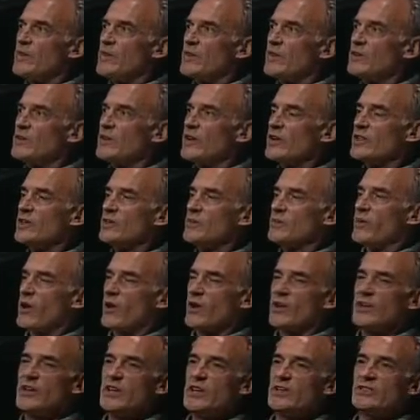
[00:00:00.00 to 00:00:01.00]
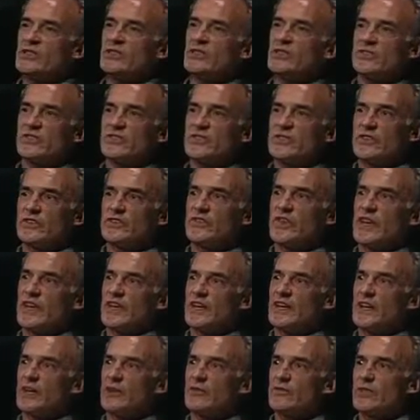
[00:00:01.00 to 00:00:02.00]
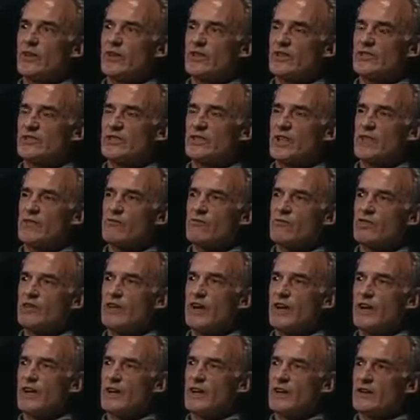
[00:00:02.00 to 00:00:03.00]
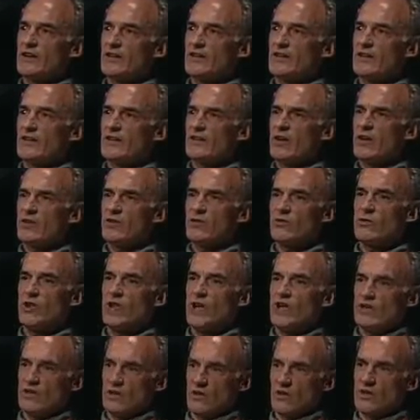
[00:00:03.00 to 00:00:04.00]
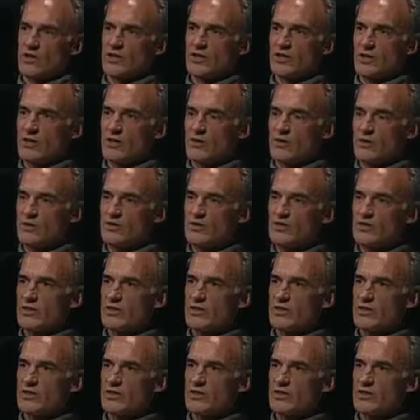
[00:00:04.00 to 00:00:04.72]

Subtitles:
And you get the Polynesians sailing out there, discovering that island not all that long ago,